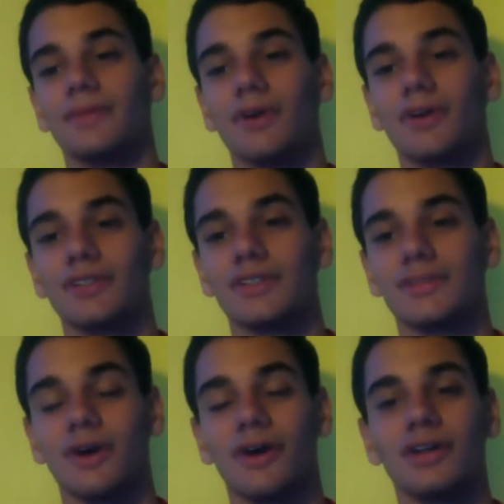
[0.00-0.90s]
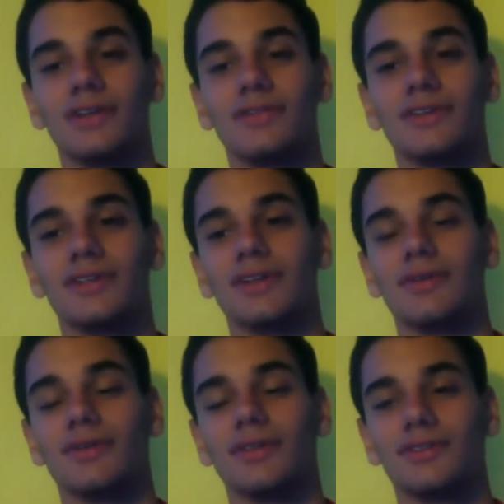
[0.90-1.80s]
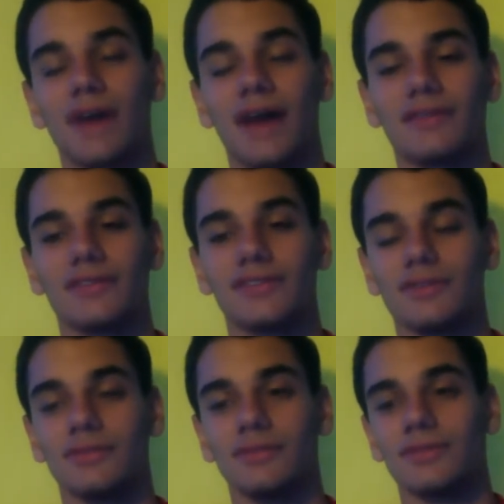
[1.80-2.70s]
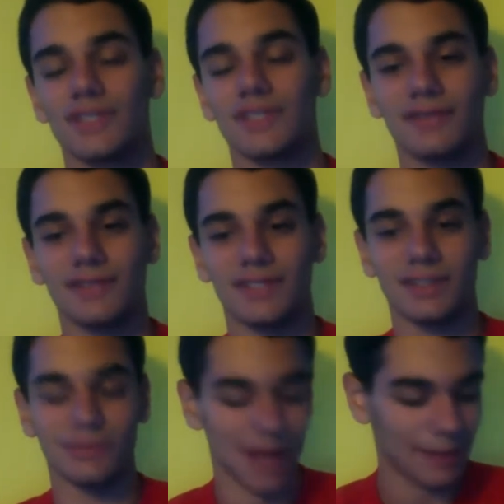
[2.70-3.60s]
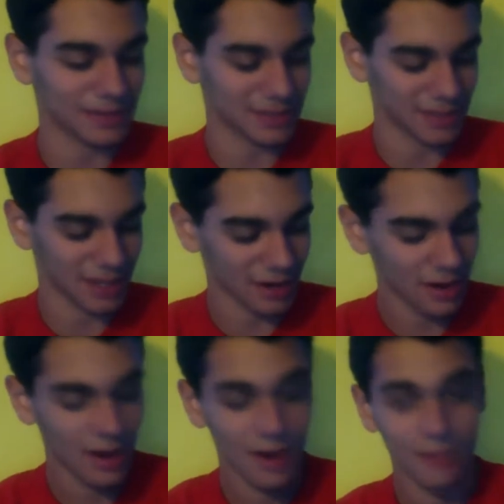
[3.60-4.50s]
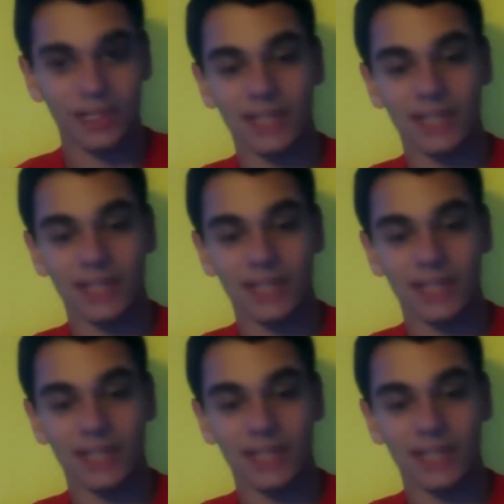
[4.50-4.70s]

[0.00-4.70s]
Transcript: Marcus Smart even lower in the draft. So we'll just have to see what happens there.